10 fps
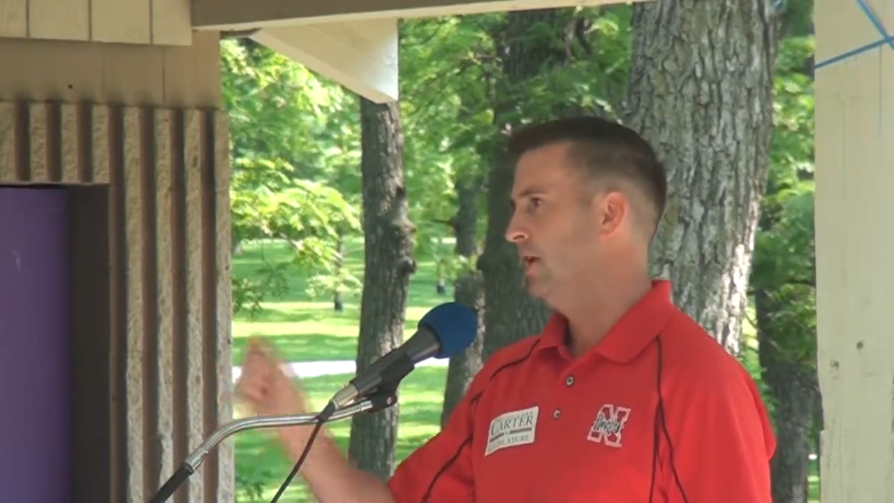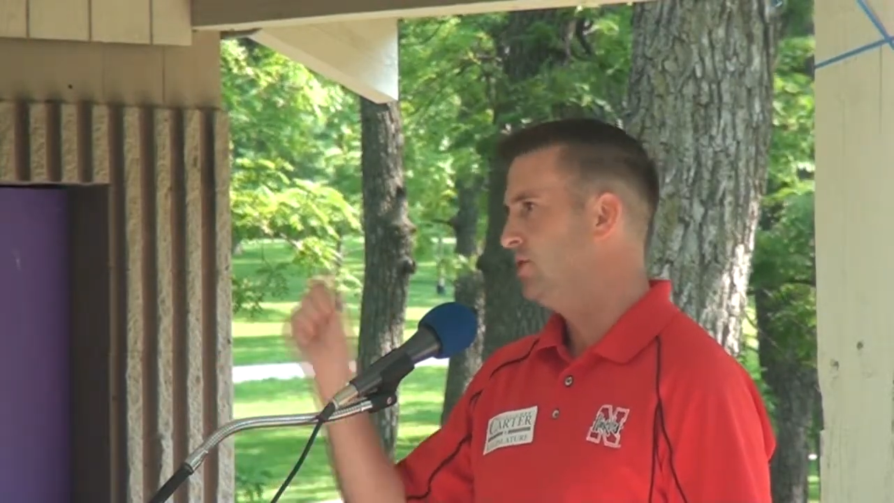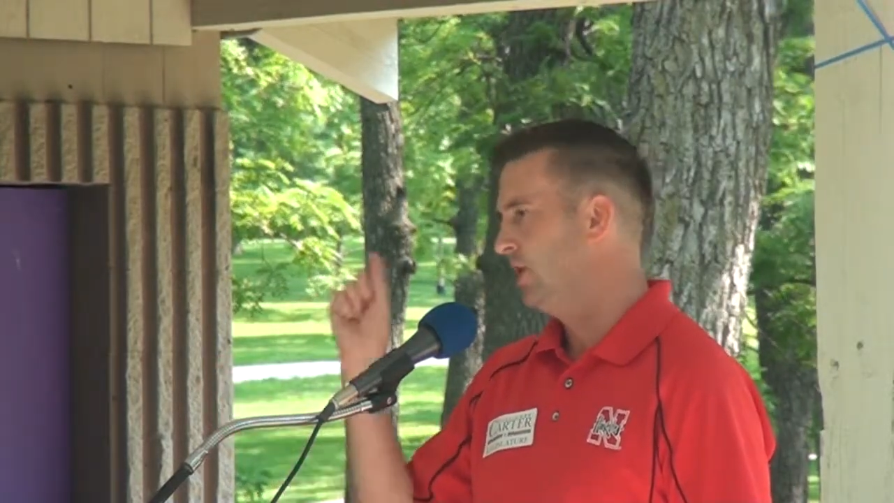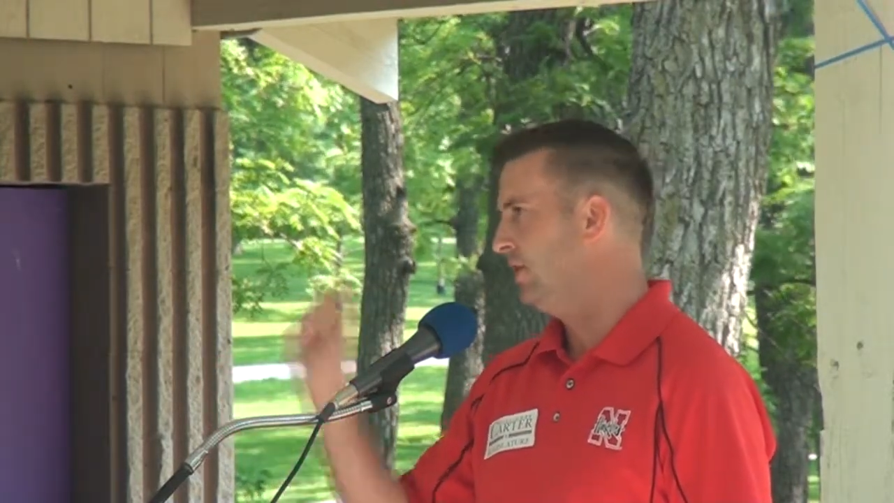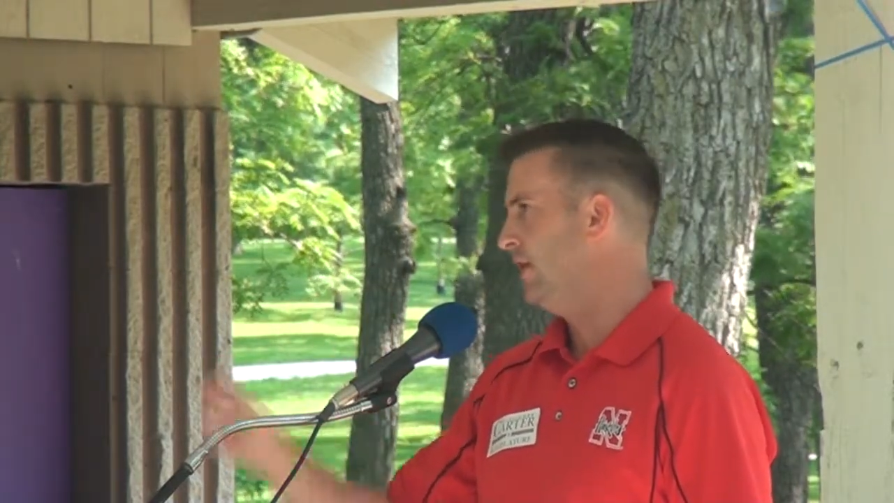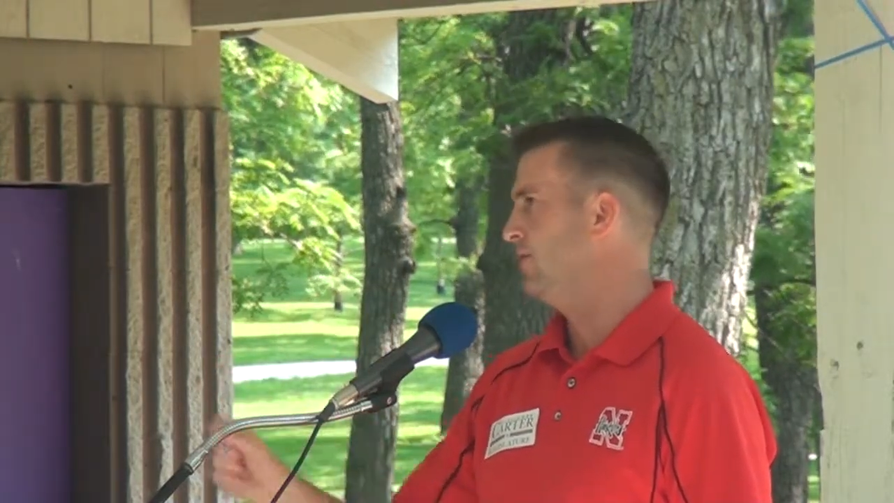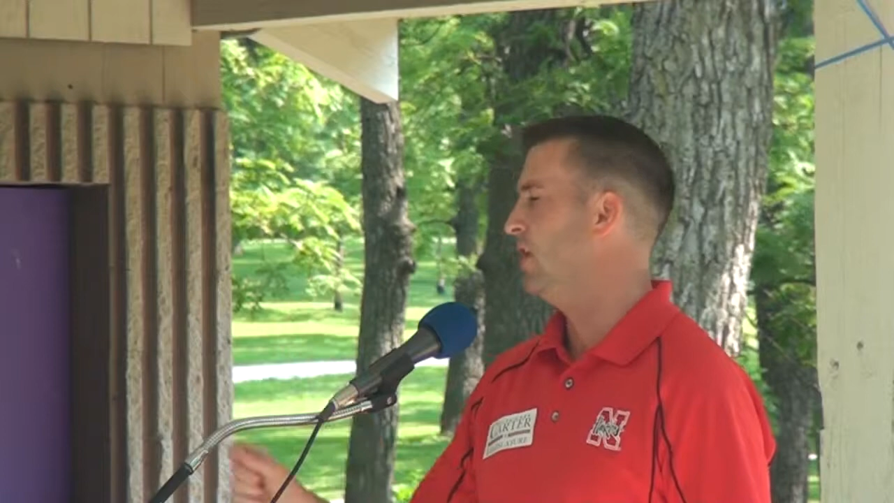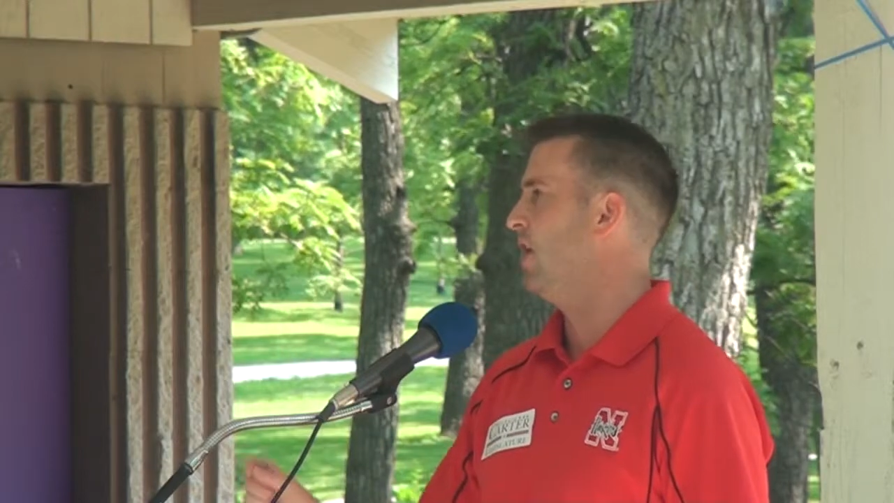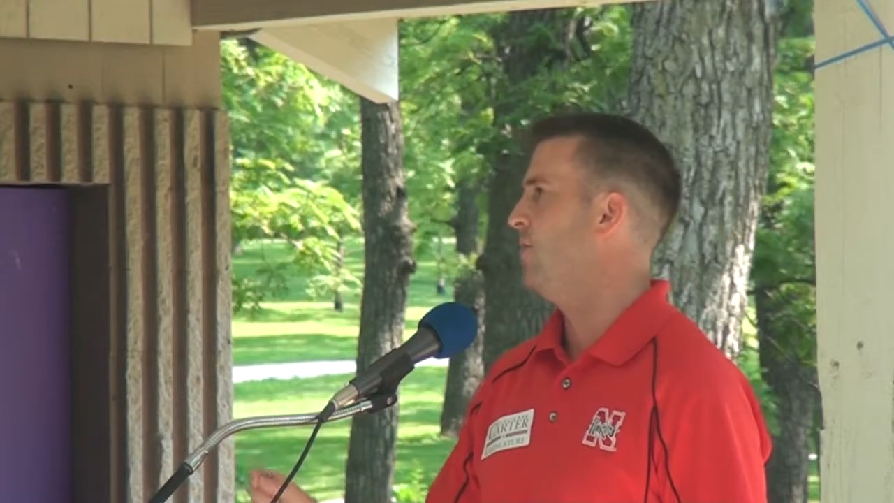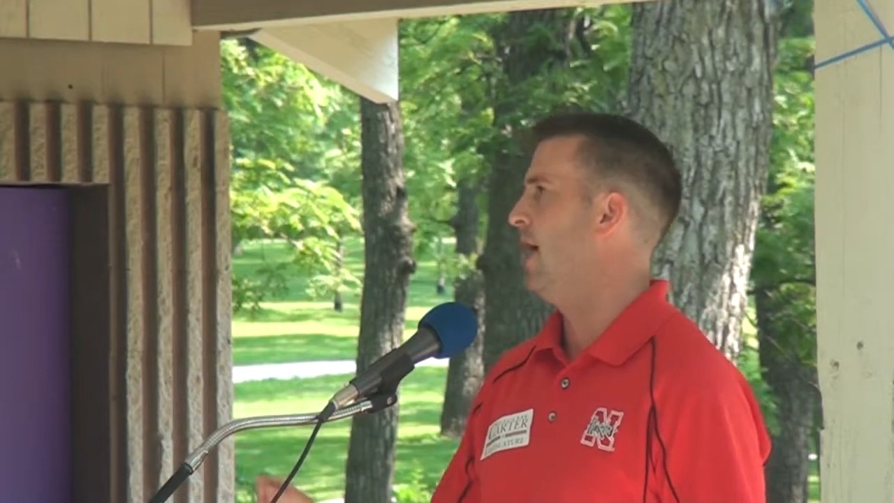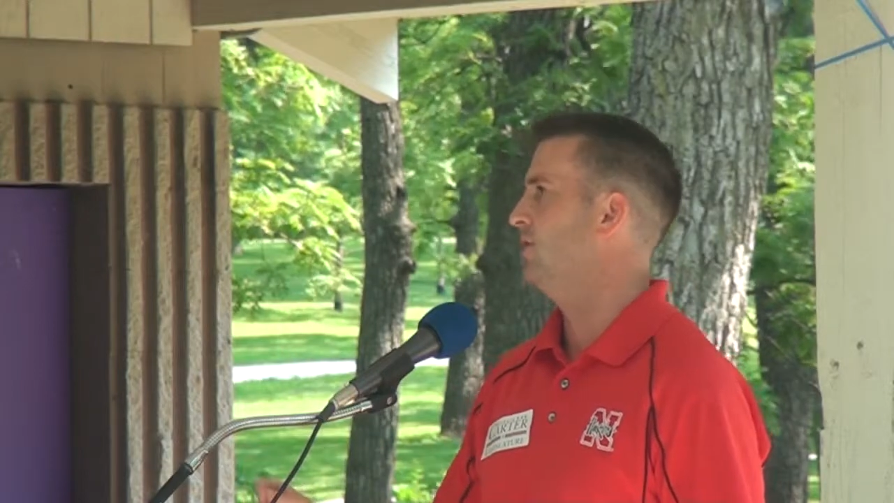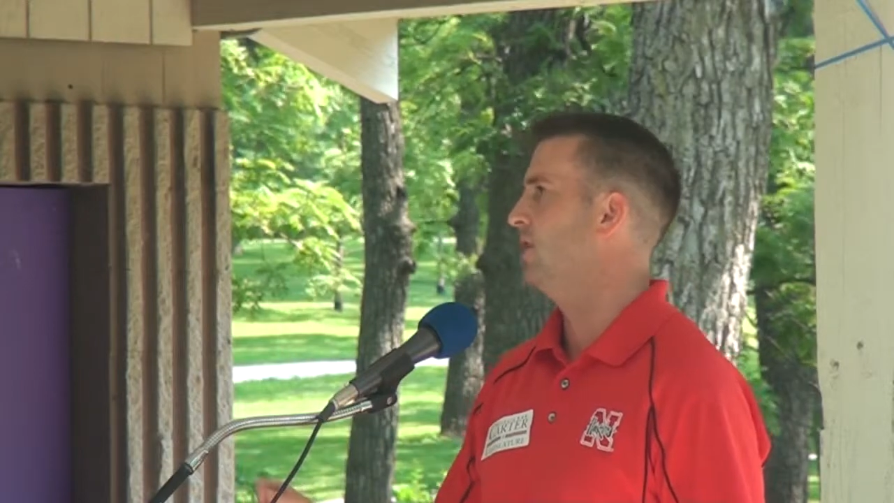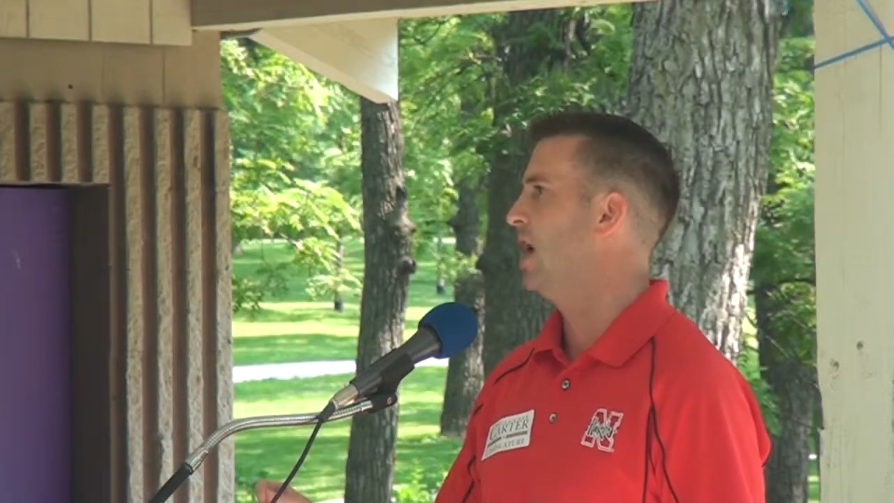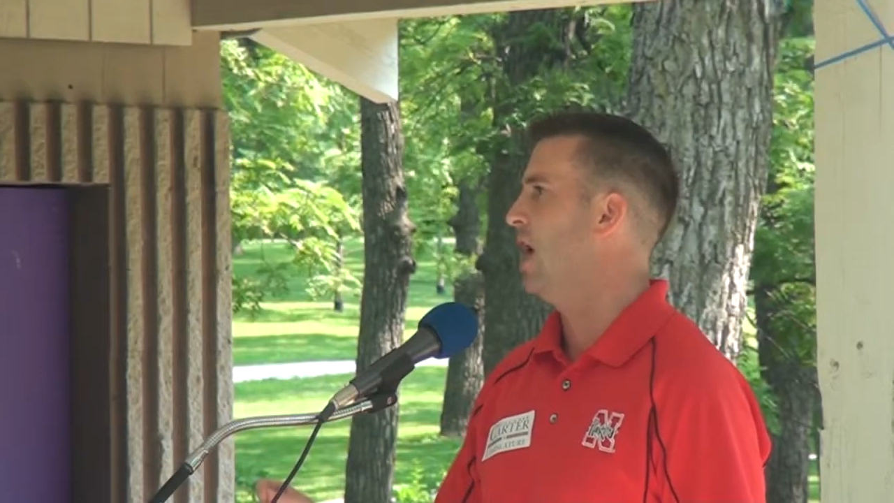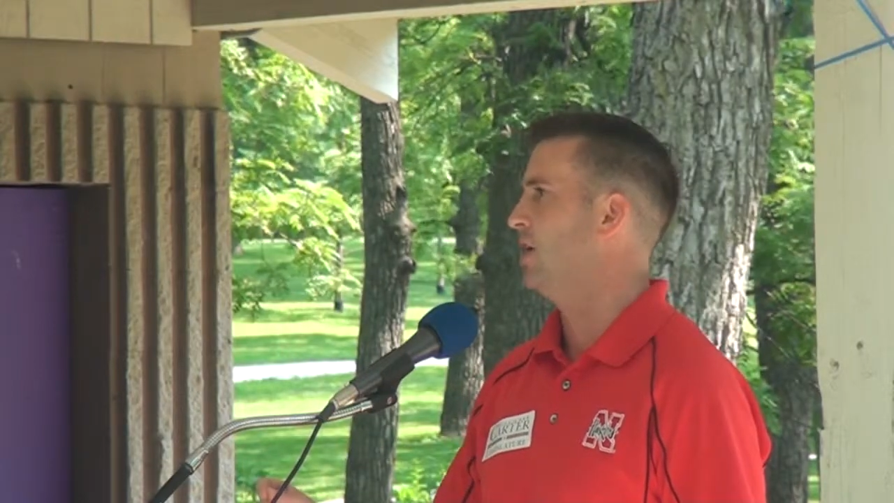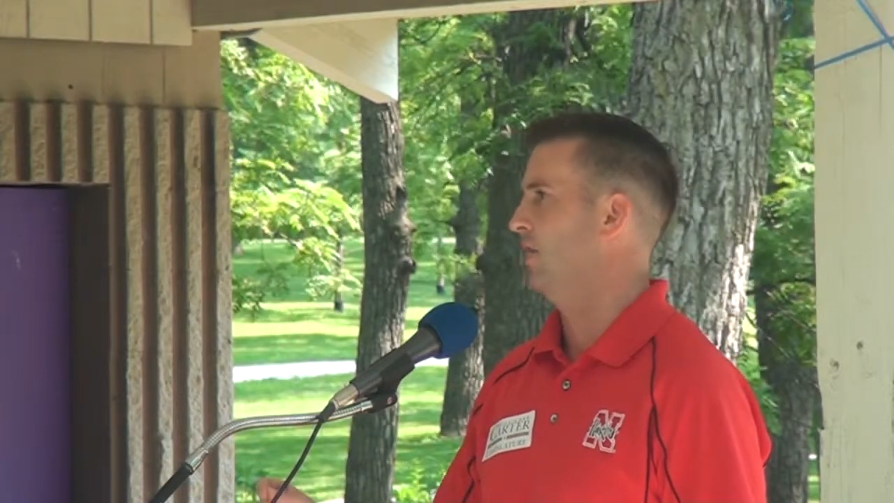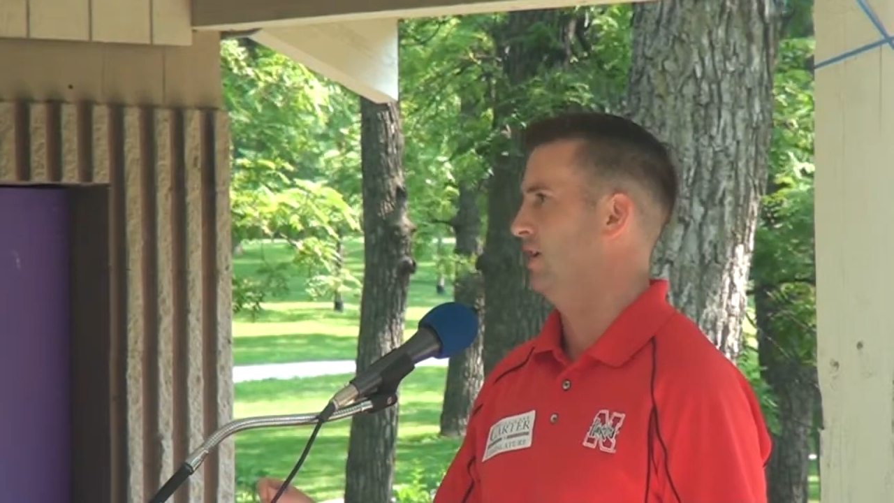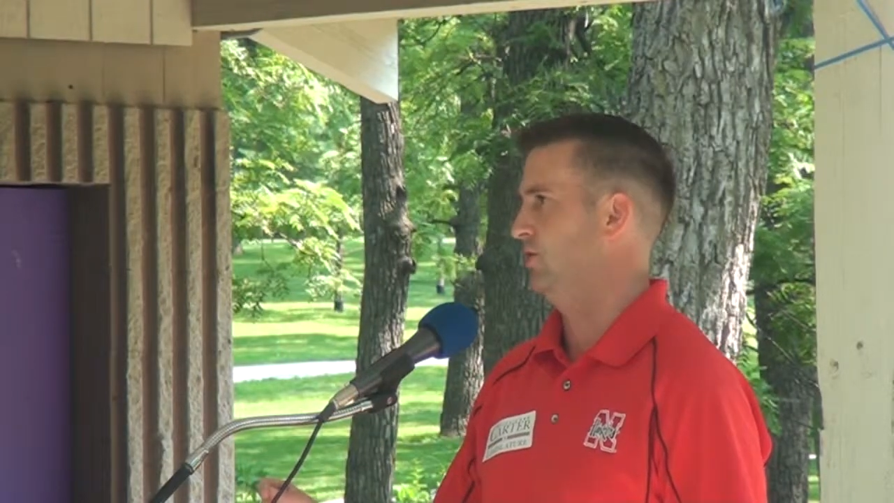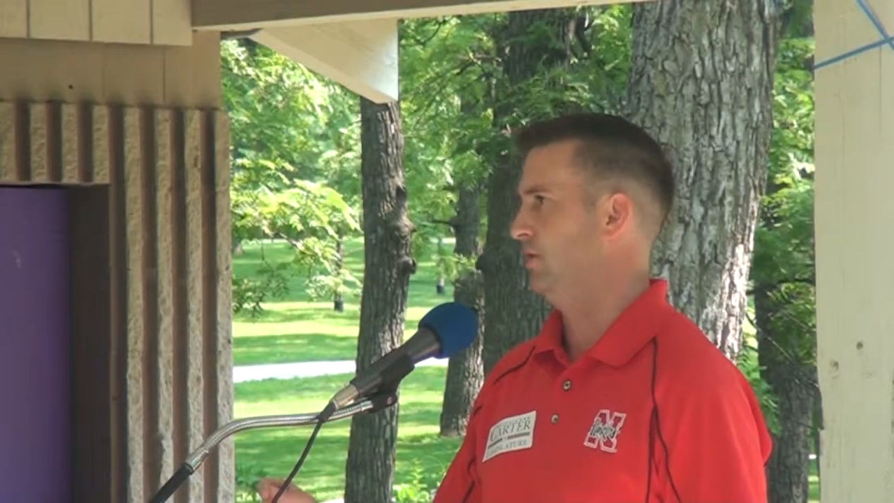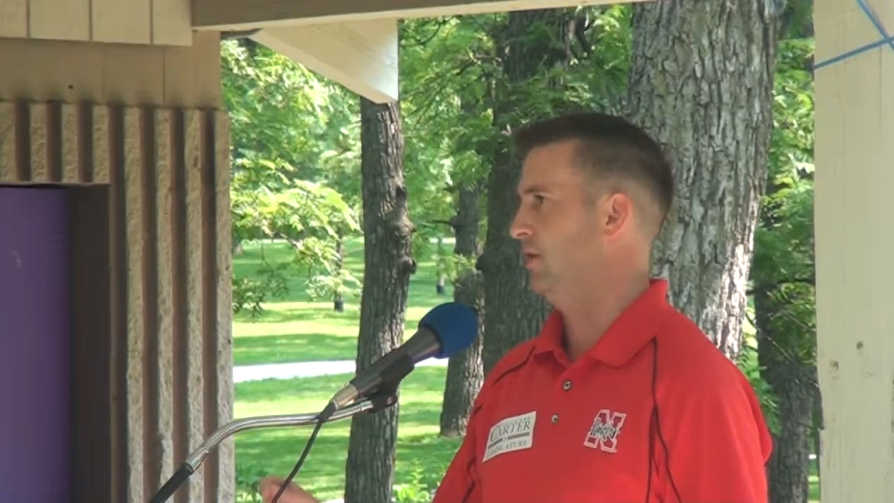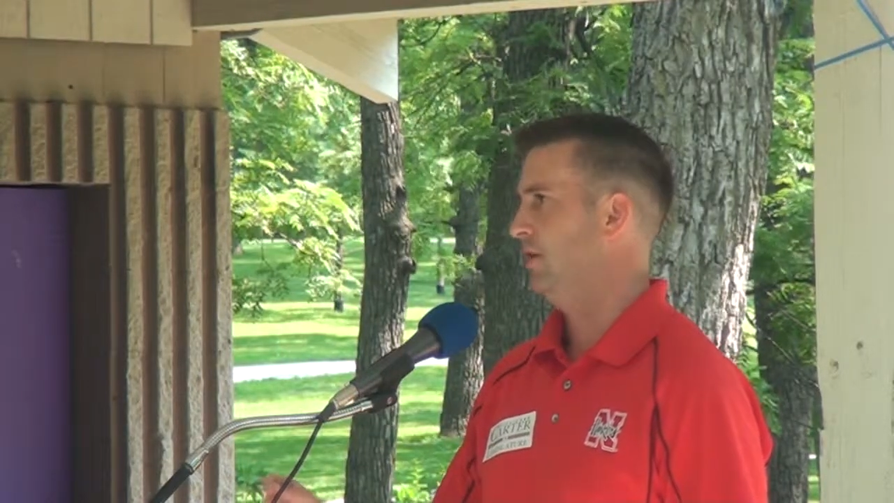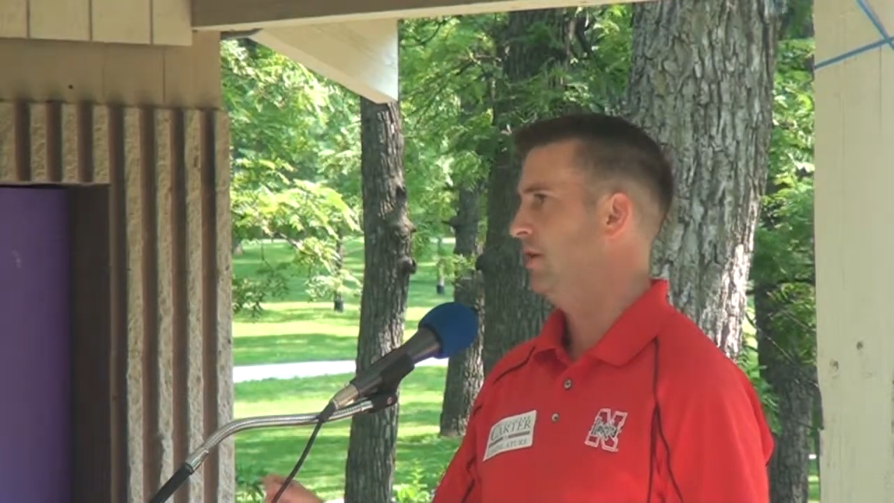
Send Lee Terry back to Congress.